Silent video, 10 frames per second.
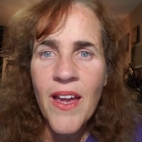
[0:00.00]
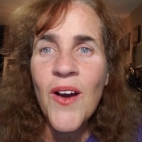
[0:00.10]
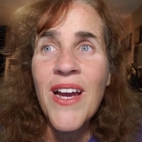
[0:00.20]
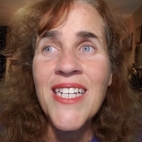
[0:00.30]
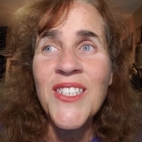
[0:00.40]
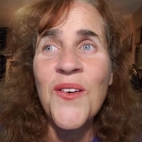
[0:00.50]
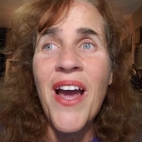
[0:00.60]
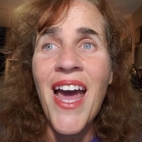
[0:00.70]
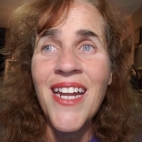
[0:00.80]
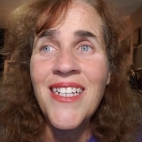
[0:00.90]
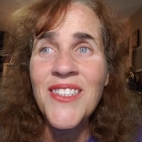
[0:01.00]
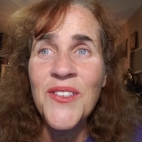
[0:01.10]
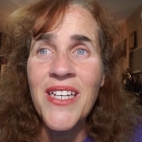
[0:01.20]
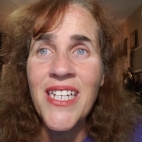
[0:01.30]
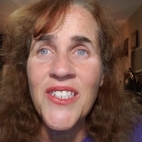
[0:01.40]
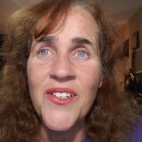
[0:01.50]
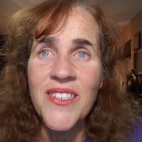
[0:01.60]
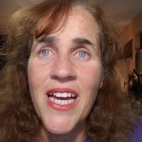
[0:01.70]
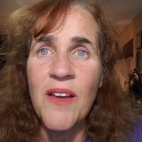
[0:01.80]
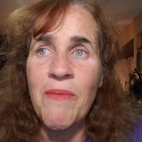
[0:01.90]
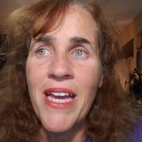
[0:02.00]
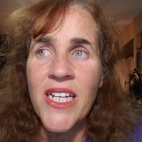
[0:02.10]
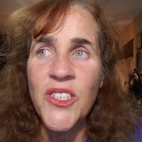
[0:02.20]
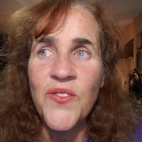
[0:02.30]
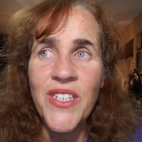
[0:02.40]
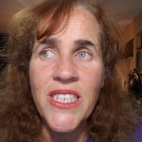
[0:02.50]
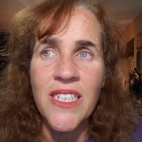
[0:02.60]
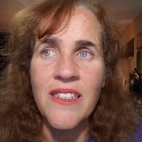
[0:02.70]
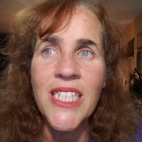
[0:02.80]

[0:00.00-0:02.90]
Okay, so adding zucchini to your diet may aid your vision.